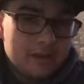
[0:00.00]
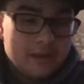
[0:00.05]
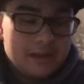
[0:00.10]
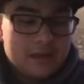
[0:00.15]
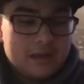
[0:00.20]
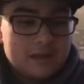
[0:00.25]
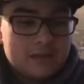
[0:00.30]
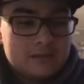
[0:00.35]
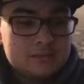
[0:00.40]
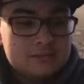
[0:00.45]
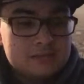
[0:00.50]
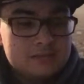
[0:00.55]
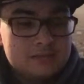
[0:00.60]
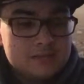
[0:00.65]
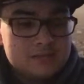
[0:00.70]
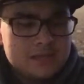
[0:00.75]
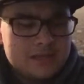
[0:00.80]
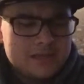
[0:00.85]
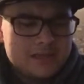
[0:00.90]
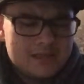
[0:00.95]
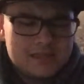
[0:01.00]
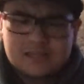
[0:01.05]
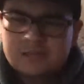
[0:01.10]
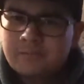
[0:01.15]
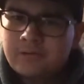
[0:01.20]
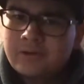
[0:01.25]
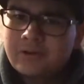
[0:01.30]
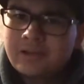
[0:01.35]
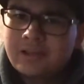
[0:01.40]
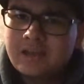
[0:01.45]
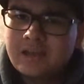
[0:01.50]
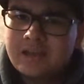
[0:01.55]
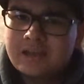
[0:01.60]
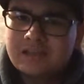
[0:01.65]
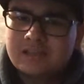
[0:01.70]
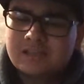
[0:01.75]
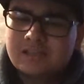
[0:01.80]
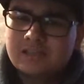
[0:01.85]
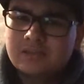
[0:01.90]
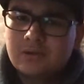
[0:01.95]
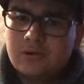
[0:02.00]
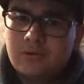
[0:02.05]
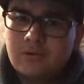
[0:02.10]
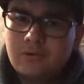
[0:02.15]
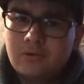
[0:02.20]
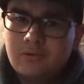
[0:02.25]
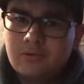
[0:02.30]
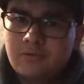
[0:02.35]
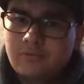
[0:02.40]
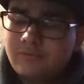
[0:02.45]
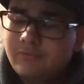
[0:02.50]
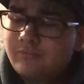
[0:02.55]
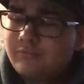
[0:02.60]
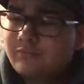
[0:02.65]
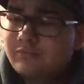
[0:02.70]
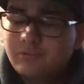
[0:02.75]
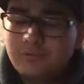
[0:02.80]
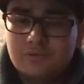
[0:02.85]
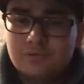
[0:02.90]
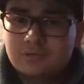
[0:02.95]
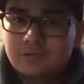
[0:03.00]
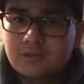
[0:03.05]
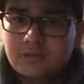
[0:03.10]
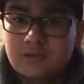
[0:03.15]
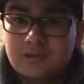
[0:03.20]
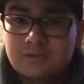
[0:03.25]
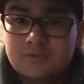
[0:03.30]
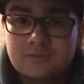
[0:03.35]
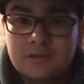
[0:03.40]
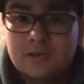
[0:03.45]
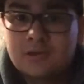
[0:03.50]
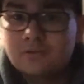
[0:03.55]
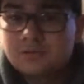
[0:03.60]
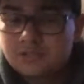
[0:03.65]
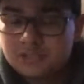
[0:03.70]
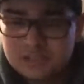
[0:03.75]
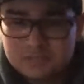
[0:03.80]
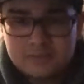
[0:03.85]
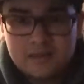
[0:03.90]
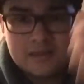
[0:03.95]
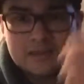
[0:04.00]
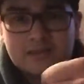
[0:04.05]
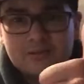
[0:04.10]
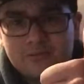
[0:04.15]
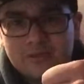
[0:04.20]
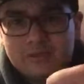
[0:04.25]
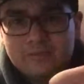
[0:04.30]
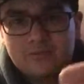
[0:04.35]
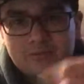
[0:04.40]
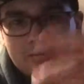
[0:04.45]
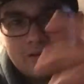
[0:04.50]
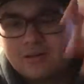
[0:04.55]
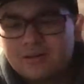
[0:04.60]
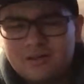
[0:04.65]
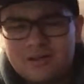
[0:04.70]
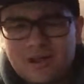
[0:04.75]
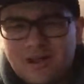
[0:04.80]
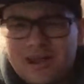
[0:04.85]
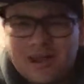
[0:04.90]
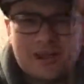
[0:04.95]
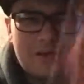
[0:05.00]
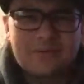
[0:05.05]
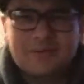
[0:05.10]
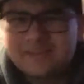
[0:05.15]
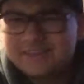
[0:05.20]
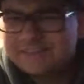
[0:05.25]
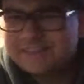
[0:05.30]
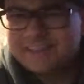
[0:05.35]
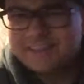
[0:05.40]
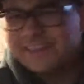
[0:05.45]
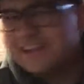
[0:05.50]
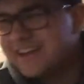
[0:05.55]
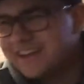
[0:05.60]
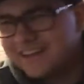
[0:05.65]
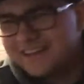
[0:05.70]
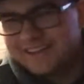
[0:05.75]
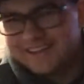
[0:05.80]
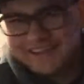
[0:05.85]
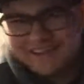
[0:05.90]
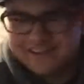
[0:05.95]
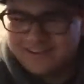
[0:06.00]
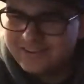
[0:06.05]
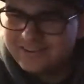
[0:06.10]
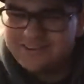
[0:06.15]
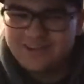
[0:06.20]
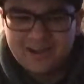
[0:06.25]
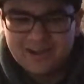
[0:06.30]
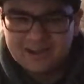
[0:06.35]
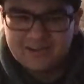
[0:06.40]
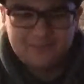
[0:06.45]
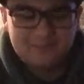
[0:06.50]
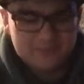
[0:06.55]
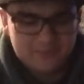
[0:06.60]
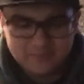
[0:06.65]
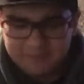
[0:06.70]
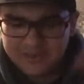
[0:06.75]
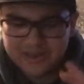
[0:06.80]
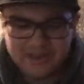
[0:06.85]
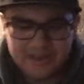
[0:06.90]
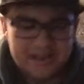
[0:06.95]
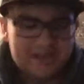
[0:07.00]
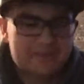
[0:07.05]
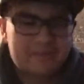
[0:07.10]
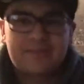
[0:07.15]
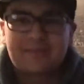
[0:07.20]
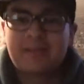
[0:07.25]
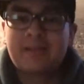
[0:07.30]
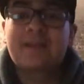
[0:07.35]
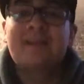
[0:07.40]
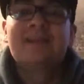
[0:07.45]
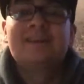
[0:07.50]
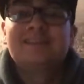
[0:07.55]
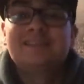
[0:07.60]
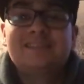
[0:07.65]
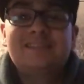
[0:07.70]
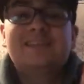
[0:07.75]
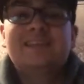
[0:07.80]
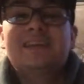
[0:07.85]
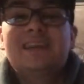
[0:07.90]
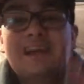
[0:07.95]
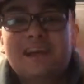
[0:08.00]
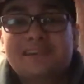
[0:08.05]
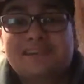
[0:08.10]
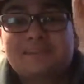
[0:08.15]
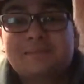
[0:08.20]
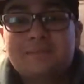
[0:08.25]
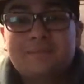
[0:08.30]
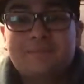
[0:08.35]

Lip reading: And that's about it, guys. So if you enjoyed this video, just smack that like button. I already said that. God, I'm repeating everything. See you guys.